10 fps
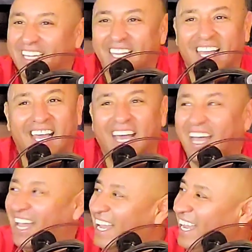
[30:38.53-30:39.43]
give me
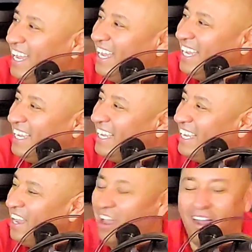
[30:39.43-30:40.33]
$200 in the credit
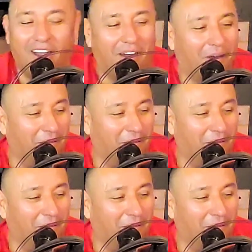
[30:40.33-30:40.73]
card. So I'm just